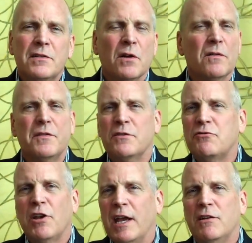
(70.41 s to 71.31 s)
So if
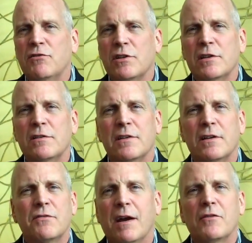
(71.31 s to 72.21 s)
there's changes,
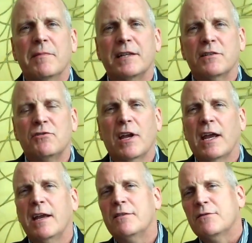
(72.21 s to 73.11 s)
a traveler makes a
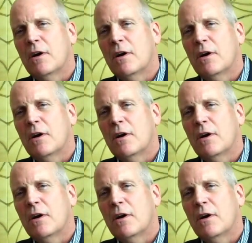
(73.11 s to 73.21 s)
change,